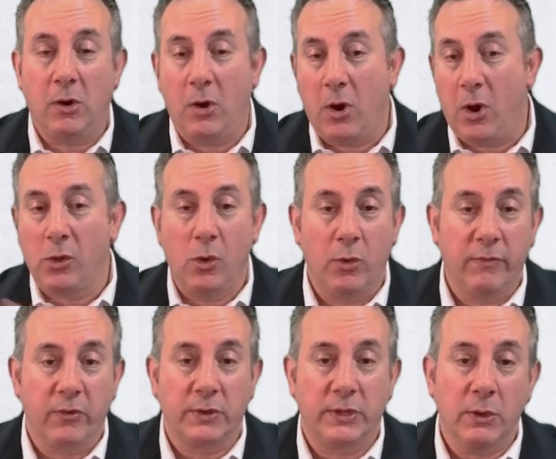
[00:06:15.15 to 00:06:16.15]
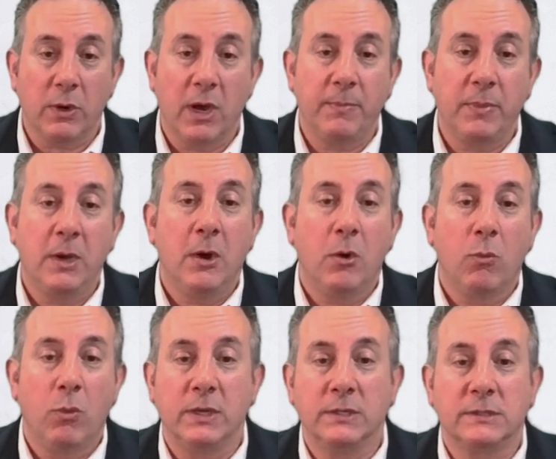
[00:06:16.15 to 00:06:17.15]
all over Europe
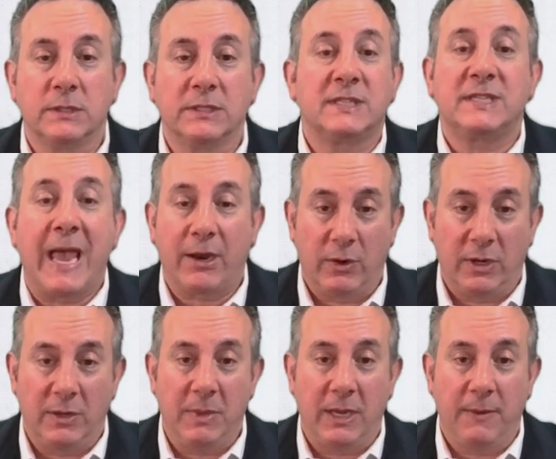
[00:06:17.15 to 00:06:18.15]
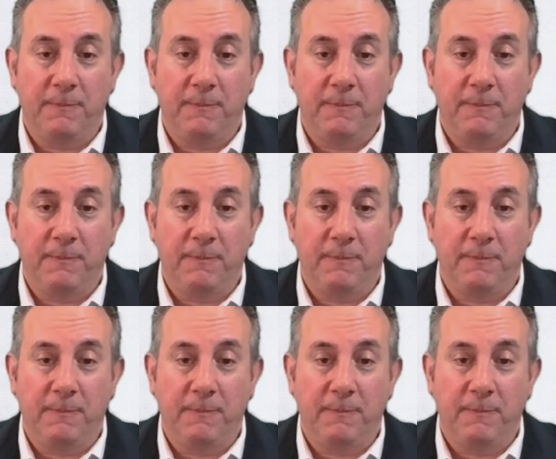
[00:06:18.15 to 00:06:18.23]
was staggering to me.